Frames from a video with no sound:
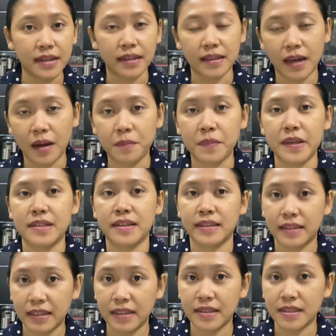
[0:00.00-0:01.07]
setup is
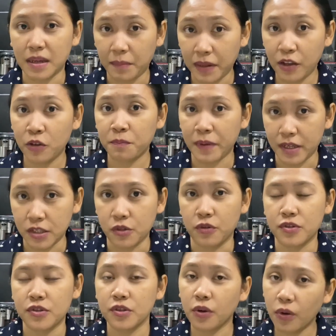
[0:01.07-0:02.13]
at least ₱1,000,000.